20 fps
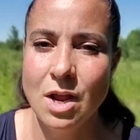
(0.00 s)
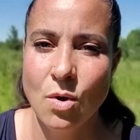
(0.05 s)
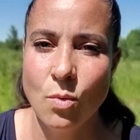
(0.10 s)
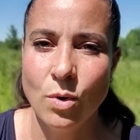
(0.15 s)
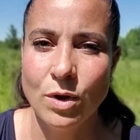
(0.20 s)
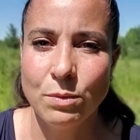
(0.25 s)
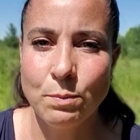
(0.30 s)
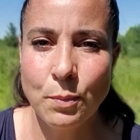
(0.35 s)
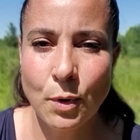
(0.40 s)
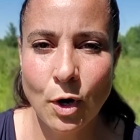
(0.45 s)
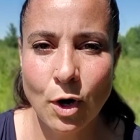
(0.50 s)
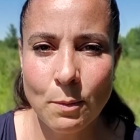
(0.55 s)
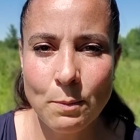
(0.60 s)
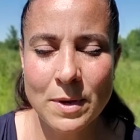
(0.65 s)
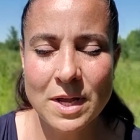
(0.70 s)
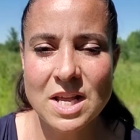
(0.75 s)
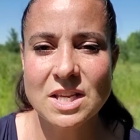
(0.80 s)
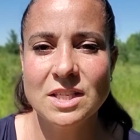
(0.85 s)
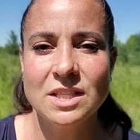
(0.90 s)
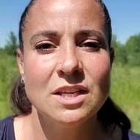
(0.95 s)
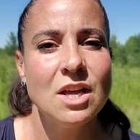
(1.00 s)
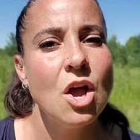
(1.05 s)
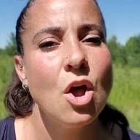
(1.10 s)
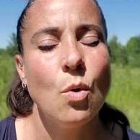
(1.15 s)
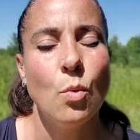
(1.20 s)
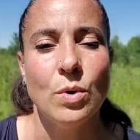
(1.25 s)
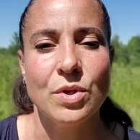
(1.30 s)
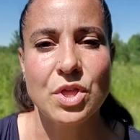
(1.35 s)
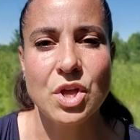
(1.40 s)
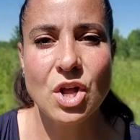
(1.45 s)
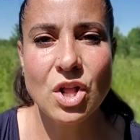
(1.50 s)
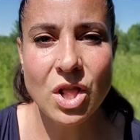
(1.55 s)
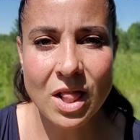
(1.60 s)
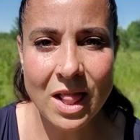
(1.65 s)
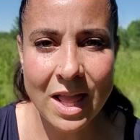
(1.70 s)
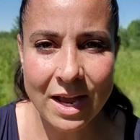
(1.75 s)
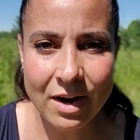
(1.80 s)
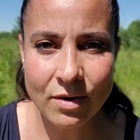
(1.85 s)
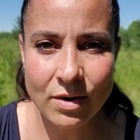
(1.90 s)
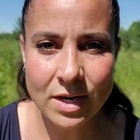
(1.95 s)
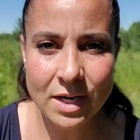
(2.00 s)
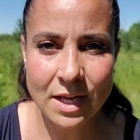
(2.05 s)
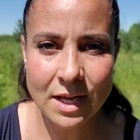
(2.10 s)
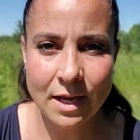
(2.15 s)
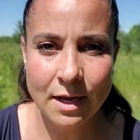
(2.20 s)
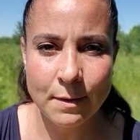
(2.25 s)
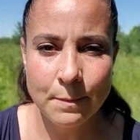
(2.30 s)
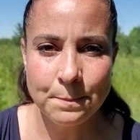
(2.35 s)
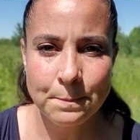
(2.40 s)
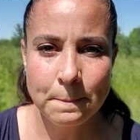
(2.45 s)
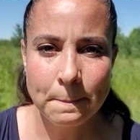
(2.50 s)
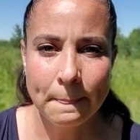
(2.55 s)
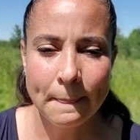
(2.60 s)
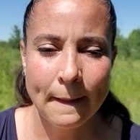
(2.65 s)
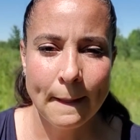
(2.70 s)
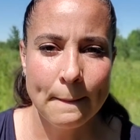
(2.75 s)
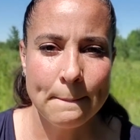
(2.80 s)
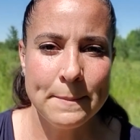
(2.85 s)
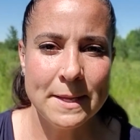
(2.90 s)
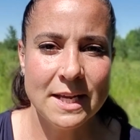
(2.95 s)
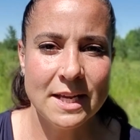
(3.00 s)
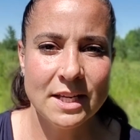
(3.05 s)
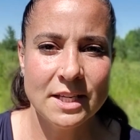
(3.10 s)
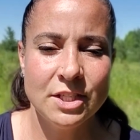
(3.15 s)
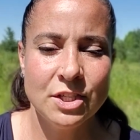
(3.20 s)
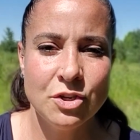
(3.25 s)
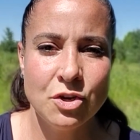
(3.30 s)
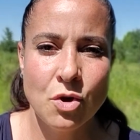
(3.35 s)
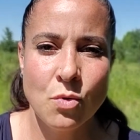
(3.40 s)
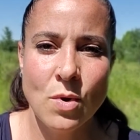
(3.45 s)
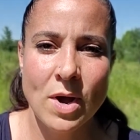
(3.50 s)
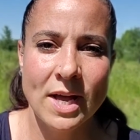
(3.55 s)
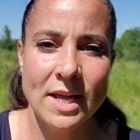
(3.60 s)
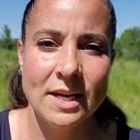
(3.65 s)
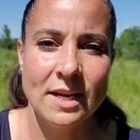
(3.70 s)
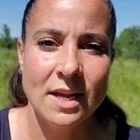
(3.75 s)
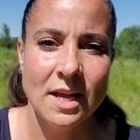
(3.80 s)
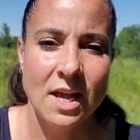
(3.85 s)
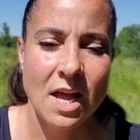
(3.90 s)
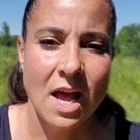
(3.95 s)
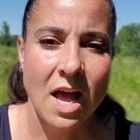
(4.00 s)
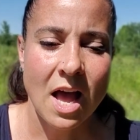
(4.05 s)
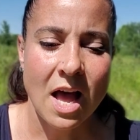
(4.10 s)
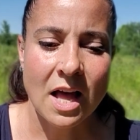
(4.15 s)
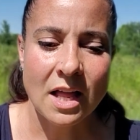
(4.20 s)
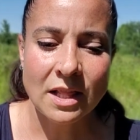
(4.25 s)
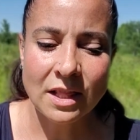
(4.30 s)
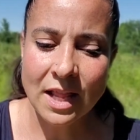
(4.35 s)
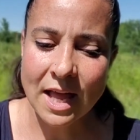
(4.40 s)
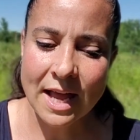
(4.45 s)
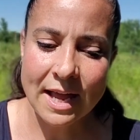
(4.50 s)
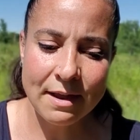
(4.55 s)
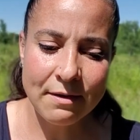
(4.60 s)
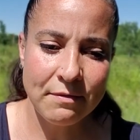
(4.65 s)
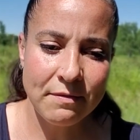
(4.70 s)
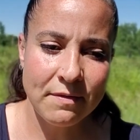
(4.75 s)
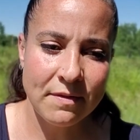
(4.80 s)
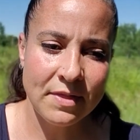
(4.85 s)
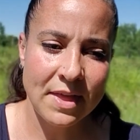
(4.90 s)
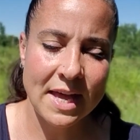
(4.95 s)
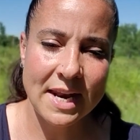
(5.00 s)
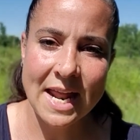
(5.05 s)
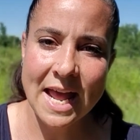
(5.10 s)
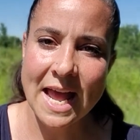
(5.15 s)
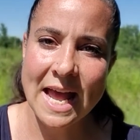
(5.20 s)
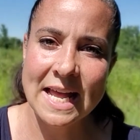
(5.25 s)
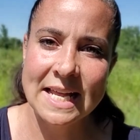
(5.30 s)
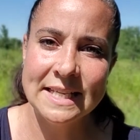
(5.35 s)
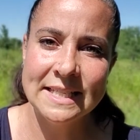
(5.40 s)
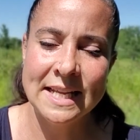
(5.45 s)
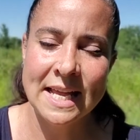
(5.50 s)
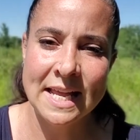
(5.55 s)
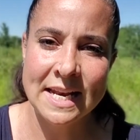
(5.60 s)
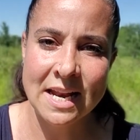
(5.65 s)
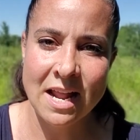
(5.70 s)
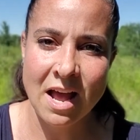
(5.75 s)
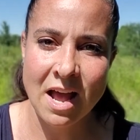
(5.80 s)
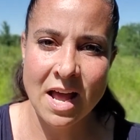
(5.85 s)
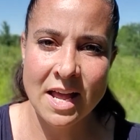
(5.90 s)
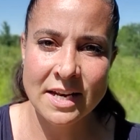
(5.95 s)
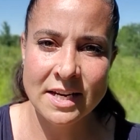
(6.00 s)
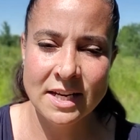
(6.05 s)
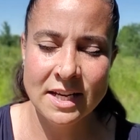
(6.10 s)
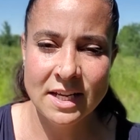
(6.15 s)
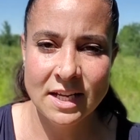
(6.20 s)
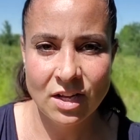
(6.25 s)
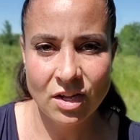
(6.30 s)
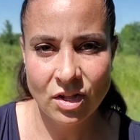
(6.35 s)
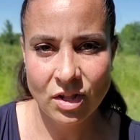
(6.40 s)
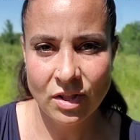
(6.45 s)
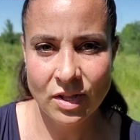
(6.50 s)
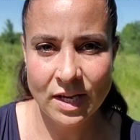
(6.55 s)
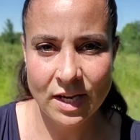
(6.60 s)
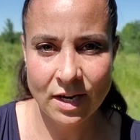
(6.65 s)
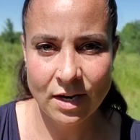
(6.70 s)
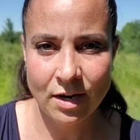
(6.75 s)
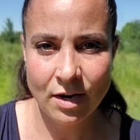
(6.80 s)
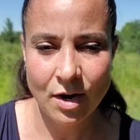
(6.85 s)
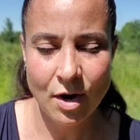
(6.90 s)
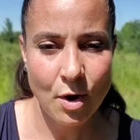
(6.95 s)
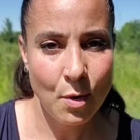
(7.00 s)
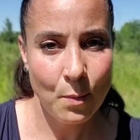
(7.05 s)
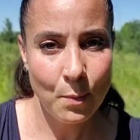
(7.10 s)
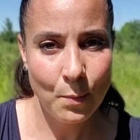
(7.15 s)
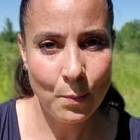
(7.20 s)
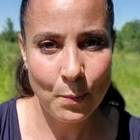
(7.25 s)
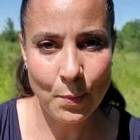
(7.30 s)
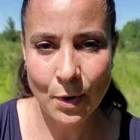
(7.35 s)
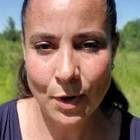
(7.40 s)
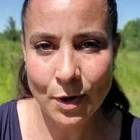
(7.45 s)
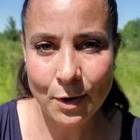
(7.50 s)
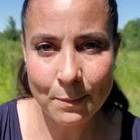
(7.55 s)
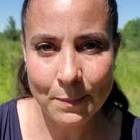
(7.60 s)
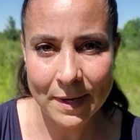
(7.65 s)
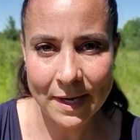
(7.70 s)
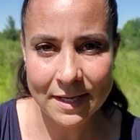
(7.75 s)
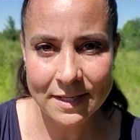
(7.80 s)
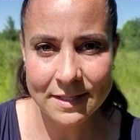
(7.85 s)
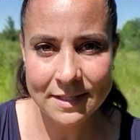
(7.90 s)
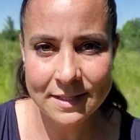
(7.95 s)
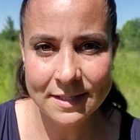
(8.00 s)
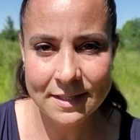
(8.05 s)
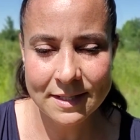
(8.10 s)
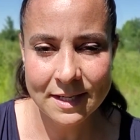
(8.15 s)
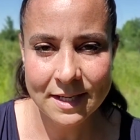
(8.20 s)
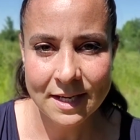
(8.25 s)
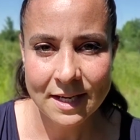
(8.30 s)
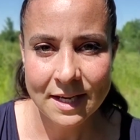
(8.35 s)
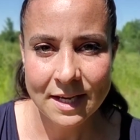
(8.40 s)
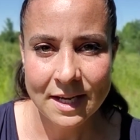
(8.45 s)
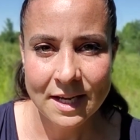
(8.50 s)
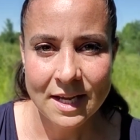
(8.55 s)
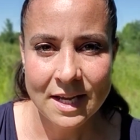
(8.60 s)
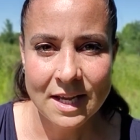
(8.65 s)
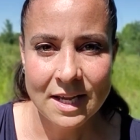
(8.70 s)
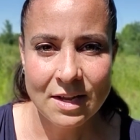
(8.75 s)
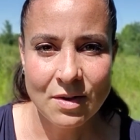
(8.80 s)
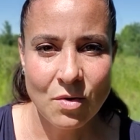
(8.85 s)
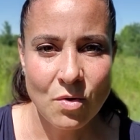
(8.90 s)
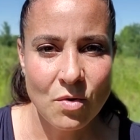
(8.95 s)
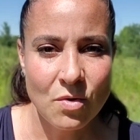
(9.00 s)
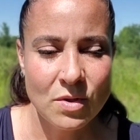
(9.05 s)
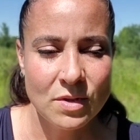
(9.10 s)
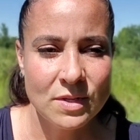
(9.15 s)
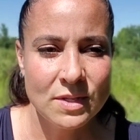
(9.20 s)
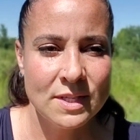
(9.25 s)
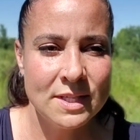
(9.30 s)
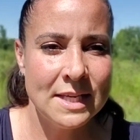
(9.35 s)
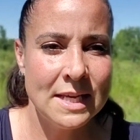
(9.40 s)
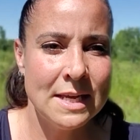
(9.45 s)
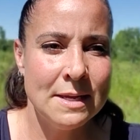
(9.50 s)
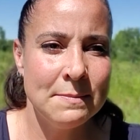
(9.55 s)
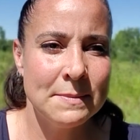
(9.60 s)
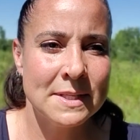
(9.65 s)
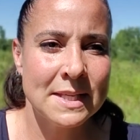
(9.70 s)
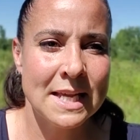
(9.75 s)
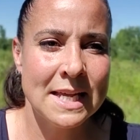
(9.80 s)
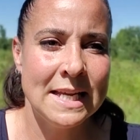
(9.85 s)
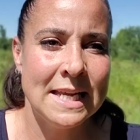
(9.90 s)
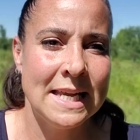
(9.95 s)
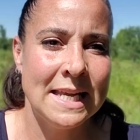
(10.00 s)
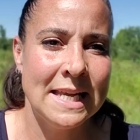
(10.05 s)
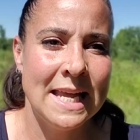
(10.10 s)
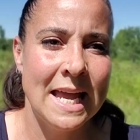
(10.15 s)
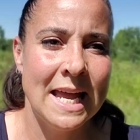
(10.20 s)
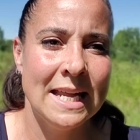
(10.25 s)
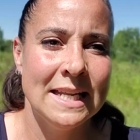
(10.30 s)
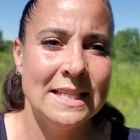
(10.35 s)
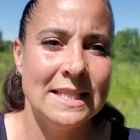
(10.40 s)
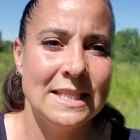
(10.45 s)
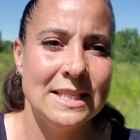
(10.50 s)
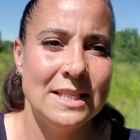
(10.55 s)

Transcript: with purpose, with clarity. Because you know what? A life that has an unclear purpose seems like it gets